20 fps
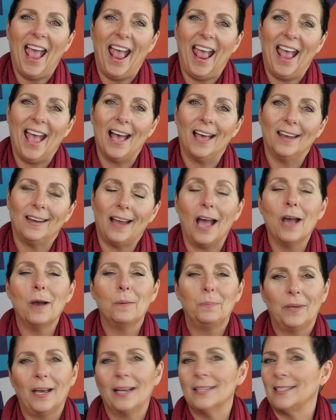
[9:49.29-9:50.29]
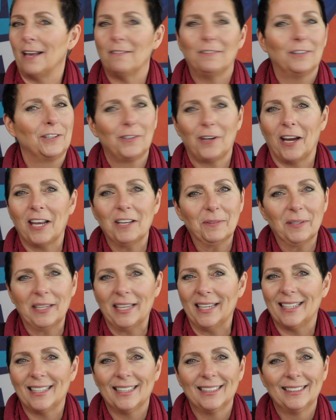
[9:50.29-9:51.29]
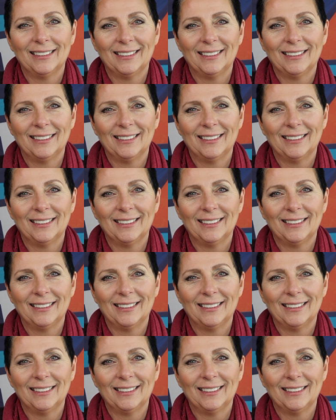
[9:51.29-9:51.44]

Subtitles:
And I hope you guys have a great week.